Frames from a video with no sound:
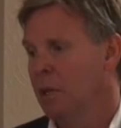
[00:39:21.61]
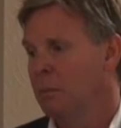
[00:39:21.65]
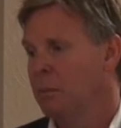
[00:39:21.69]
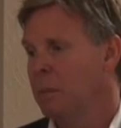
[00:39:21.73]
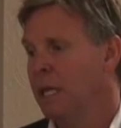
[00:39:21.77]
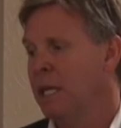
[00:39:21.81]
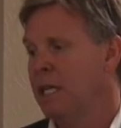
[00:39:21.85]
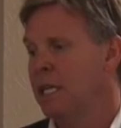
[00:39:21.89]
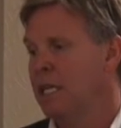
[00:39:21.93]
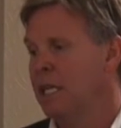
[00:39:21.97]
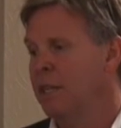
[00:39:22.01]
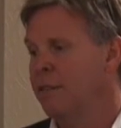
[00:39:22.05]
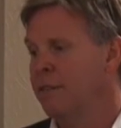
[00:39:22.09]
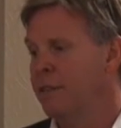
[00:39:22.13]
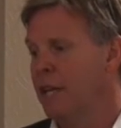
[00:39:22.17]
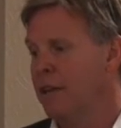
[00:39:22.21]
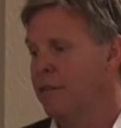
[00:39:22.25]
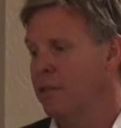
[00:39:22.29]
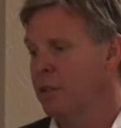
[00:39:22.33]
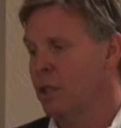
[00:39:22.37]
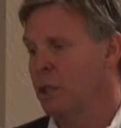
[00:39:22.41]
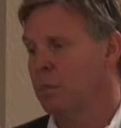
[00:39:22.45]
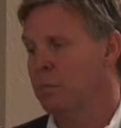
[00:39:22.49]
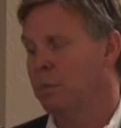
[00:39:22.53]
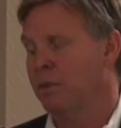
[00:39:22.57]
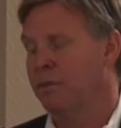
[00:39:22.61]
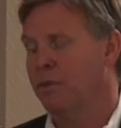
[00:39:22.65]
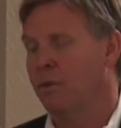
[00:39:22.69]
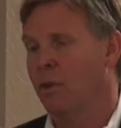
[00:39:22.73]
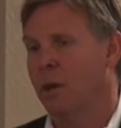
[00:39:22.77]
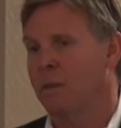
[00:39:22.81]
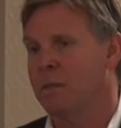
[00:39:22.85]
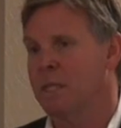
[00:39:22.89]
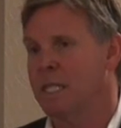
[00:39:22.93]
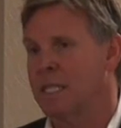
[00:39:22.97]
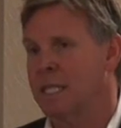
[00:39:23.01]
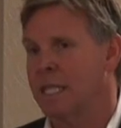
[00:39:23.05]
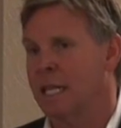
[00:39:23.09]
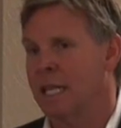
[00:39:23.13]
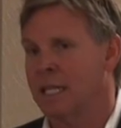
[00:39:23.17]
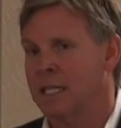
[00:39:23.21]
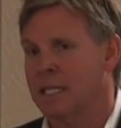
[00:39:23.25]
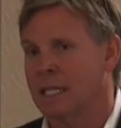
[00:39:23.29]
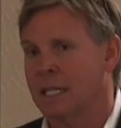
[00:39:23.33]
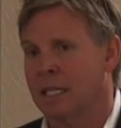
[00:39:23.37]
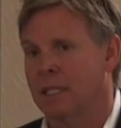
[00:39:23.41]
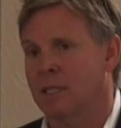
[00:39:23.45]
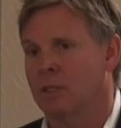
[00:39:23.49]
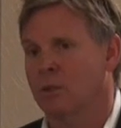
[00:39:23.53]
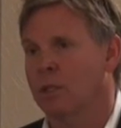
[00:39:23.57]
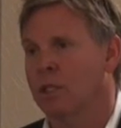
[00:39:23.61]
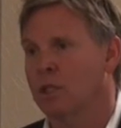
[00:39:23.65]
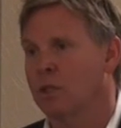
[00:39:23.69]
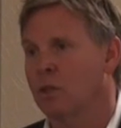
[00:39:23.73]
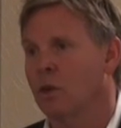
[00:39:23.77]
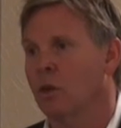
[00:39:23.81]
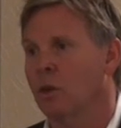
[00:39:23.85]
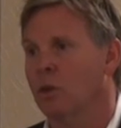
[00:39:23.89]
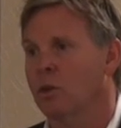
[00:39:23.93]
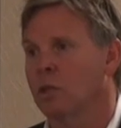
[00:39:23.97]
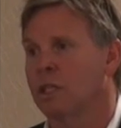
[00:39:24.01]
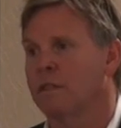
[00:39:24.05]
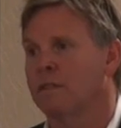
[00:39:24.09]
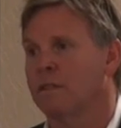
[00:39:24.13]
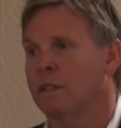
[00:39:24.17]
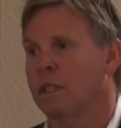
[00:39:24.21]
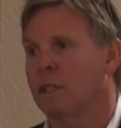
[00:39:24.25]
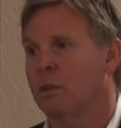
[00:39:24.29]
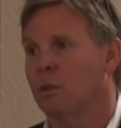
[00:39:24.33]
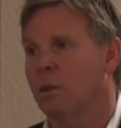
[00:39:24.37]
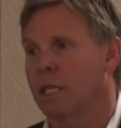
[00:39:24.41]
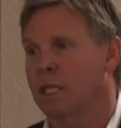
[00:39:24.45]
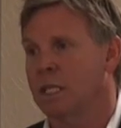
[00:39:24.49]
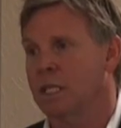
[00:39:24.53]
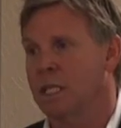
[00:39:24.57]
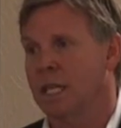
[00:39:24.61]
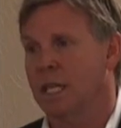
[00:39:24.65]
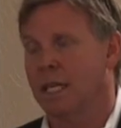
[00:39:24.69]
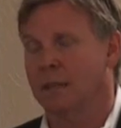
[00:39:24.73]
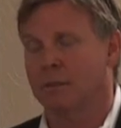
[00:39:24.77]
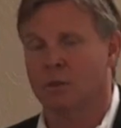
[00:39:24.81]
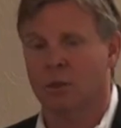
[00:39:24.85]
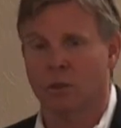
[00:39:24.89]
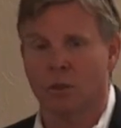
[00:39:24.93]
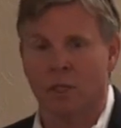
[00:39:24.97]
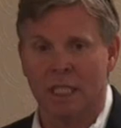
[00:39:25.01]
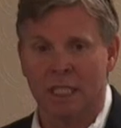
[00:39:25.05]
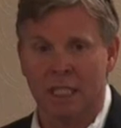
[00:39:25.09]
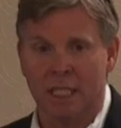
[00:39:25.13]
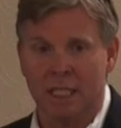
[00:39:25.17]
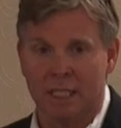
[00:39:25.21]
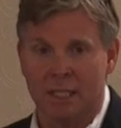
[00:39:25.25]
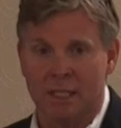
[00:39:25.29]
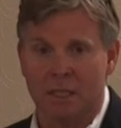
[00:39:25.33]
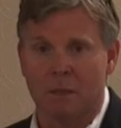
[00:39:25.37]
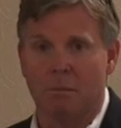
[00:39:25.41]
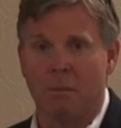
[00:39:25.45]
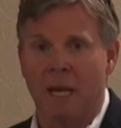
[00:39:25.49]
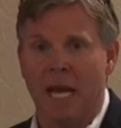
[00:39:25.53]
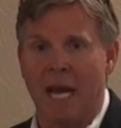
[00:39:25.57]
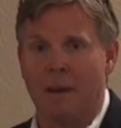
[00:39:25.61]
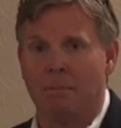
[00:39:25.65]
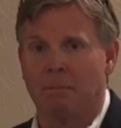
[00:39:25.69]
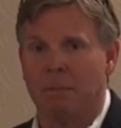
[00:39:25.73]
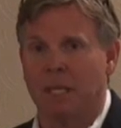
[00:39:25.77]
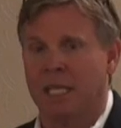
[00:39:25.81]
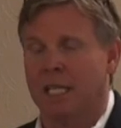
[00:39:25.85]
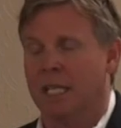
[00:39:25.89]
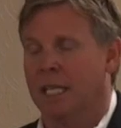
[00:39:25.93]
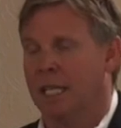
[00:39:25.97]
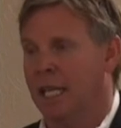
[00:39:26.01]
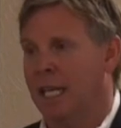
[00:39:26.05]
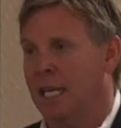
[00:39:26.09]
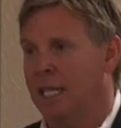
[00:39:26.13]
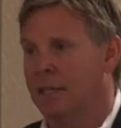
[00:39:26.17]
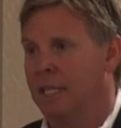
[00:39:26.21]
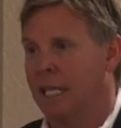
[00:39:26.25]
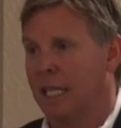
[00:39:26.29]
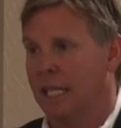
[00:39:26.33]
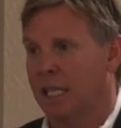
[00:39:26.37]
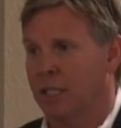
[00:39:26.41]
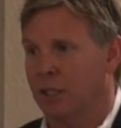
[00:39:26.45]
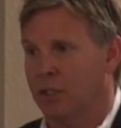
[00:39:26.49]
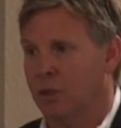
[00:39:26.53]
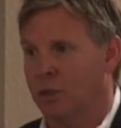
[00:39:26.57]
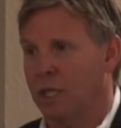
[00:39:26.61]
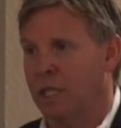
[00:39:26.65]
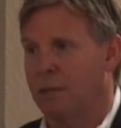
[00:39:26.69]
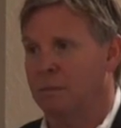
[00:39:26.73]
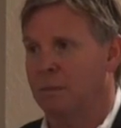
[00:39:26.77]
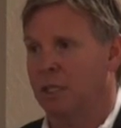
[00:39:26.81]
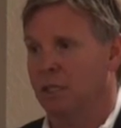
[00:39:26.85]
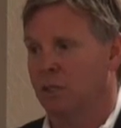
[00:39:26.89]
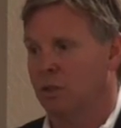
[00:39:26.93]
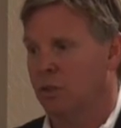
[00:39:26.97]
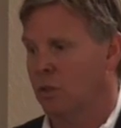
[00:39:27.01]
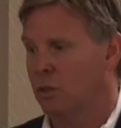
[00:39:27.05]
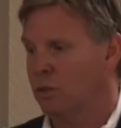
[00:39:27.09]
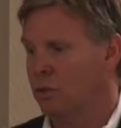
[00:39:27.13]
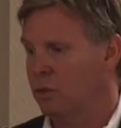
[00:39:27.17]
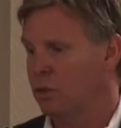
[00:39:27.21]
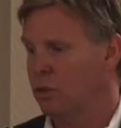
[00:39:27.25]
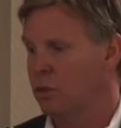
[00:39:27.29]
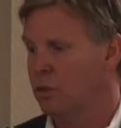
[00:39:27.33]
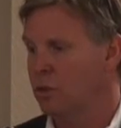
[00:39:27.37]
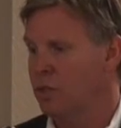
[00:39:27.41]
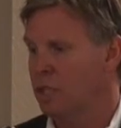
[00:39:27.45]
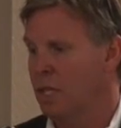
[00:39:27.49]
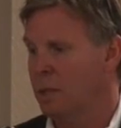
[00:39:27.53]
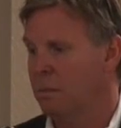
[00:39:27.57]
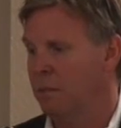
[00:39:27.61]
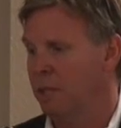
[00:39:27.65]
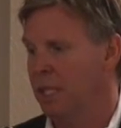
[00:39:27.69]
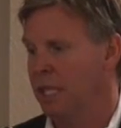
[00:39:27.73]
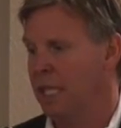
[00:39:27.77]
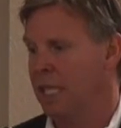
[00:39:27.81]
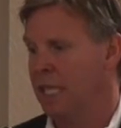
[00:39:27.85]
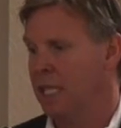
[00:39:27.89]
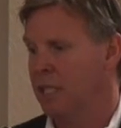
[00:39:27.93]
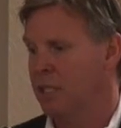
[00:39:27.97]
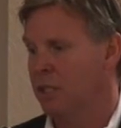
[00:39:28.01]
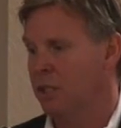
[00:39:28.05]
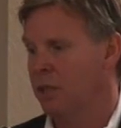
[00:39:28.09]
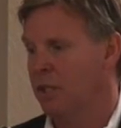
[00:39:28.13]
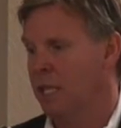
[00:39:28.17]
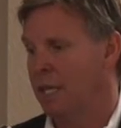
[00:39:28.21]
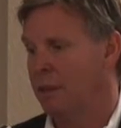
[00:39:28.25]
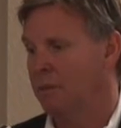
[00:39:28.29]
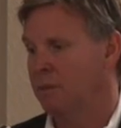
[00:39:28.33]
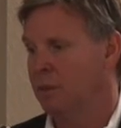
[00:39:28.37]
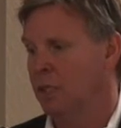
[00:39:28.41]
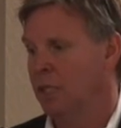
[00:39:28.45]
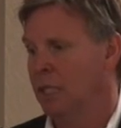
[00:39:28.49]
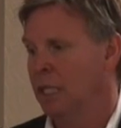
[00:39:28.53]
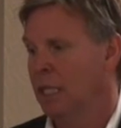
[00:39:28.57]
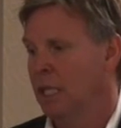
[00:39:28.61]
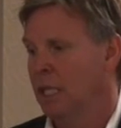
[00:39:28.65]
But if you have a good performance status, it can treat the whole liver at one time. So it is a mapping and then a treatment, so it's two separate angiograms.